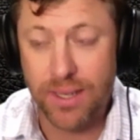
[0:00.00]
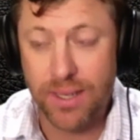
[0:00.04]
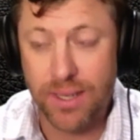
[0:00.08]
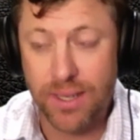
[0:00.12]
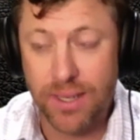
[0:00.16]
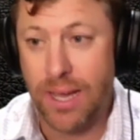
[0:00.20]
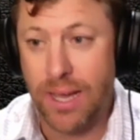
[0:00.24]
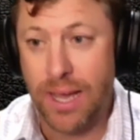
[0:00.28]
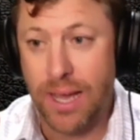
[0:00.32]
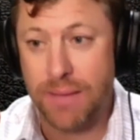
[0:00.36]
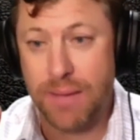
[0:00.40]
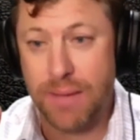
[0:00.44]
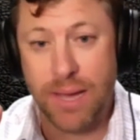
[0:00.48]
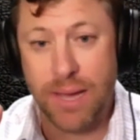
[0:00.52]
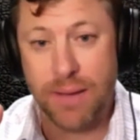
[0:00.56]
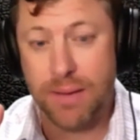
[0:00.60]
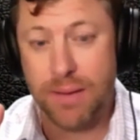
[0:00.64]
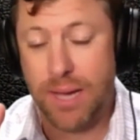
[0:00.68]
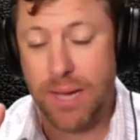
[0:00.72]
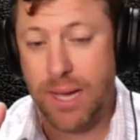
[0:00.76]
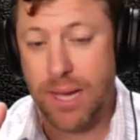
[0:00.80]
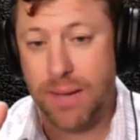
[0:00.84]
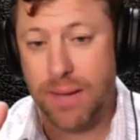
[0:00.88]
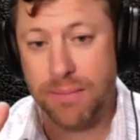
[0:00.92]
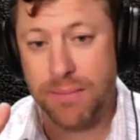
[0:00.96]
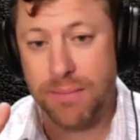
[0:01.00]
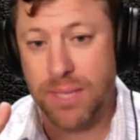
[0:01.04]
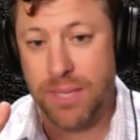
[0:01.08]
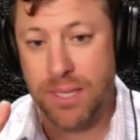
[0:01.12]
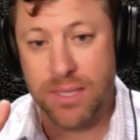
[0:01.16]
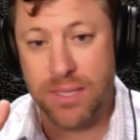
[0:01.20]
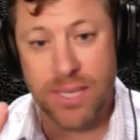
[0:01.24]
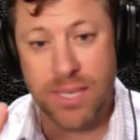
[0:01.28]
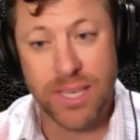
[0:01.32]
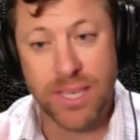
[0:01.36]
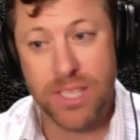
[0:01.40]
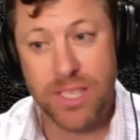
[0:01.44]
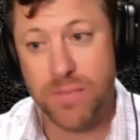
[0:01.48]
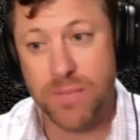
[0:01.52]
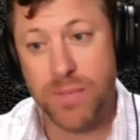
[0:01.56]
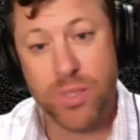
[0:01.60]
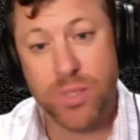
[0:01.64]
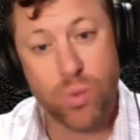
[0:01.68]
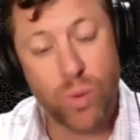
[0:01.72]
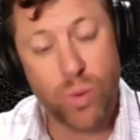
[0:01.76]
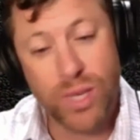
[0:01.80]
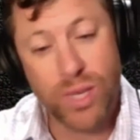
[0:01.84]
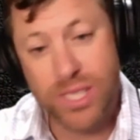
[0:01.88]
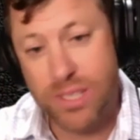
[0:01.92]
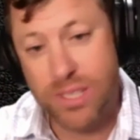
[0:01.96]
I'm taking as much
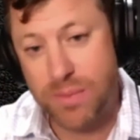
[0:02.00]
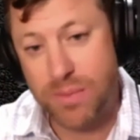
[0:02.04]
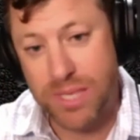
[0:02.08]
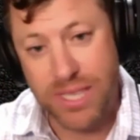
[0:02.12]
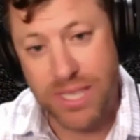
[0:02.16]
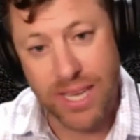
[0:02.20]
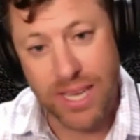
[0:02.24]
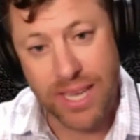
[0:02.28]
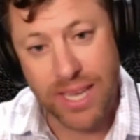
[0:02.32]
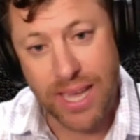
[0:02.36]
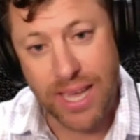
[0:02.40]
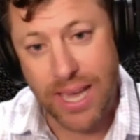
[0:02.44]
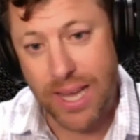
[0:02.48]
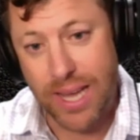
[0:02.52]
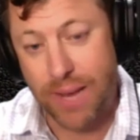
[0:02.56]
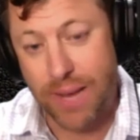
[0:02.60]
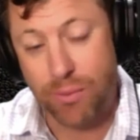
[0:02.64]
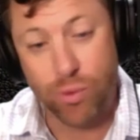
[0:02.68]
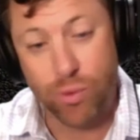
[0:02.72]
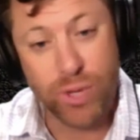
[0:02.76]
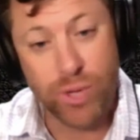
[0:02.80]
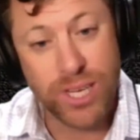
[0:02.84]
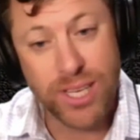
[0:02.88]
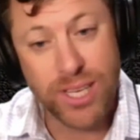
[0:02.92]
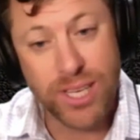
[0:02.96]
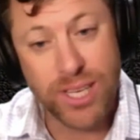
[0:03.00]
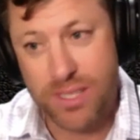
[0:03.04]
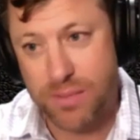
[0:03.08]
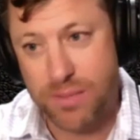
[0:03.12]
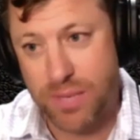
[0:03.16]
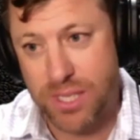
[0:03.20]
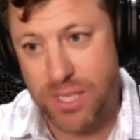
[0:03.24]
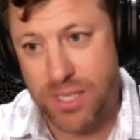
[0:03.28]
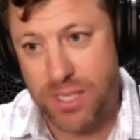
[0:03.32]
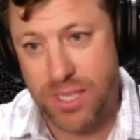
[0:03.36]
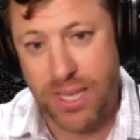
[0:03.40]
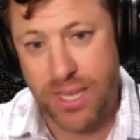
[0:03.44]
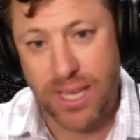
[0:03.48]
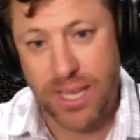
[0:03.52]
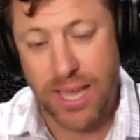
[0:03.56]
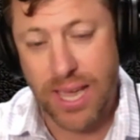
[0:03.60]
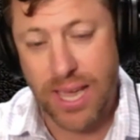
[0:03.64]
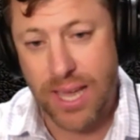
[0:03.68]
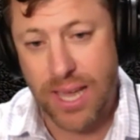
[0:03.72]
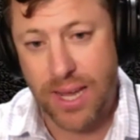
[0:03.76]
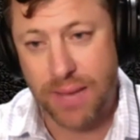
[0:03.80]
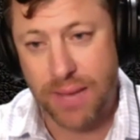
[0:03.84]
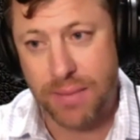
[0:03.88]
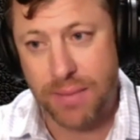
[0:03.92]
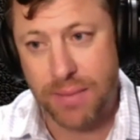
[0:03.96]
wisdom as I can. I'm reading as much as I can.
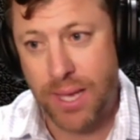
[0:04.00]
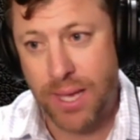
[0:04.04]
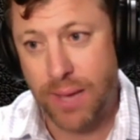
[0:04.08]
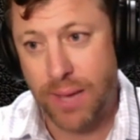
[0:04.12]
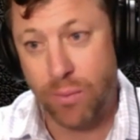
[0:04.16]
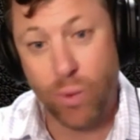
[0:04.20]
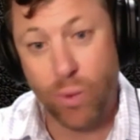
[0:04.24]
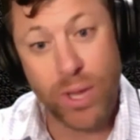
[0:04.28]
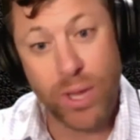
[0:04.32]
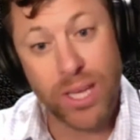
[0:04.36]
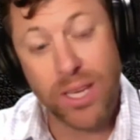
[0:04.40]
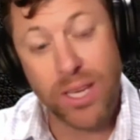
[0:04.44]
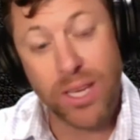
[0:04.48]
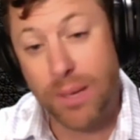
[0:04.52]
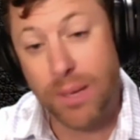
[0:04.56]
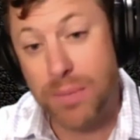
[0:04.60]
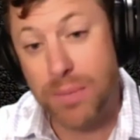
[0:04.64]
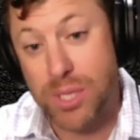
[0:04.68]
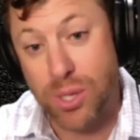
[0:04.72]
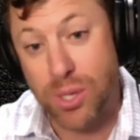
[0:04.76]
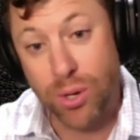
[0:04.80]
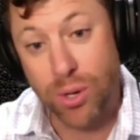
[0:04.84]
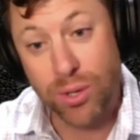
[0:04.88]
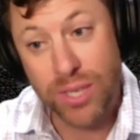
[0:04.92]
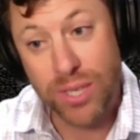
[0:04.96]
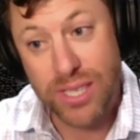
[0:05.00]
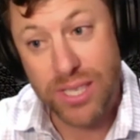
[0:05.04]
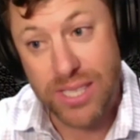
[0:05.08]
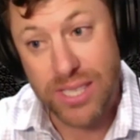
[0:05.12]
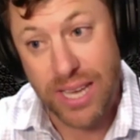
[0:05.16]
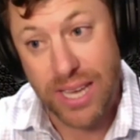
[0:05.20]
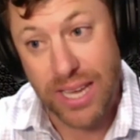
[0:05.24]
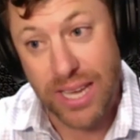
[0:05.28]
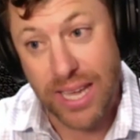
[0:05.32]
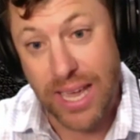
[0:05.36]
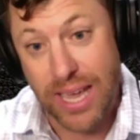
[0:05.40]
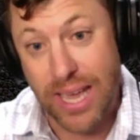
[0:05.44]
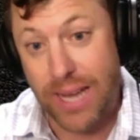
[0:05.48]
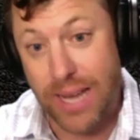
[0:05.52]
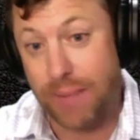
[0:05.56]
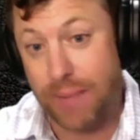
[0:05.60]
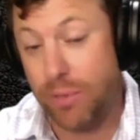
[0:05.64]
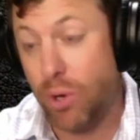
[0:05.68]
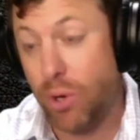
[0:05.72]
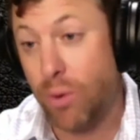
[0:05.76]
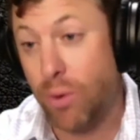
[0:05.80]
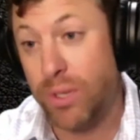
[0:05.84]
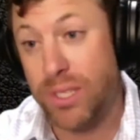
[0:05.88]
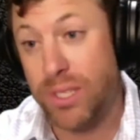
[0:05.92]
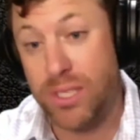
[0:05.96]
I'm waking up as early as I can. I'm
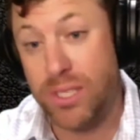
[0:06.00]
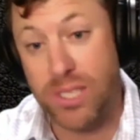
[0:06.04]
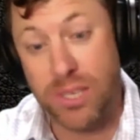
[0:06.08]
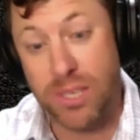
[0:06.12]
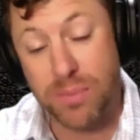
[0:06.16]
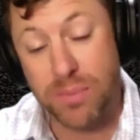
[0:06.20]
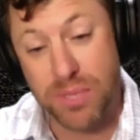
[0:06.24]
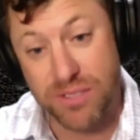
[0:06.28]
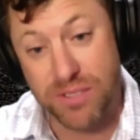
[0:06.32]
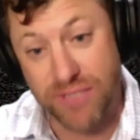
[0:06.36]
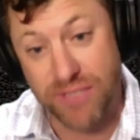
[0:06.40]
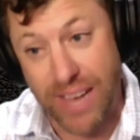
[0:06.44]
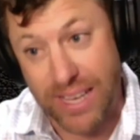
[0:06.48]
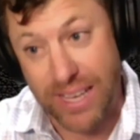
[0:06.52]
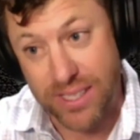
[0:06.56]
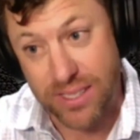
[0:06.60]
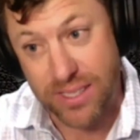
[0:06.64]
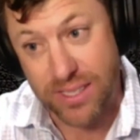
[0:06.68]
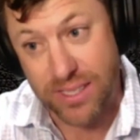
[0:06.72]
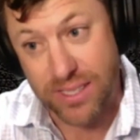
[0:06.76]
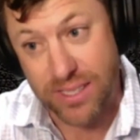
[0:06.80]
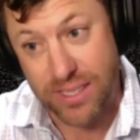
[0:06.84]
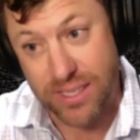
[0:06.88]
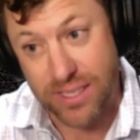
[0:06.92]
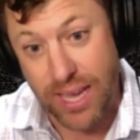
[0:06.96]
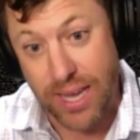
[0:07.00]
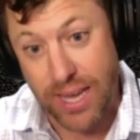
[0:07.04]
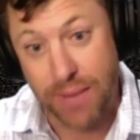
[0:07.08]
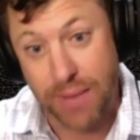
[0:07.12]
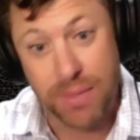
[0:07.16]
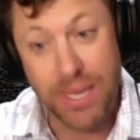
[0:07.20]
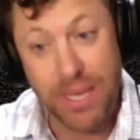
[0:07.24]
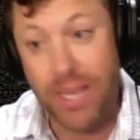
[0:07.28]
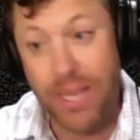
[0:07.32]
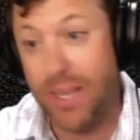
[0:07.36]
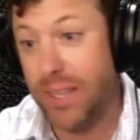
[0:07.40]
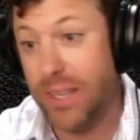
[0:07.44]
going to sleep as fast as I can. I'm eating as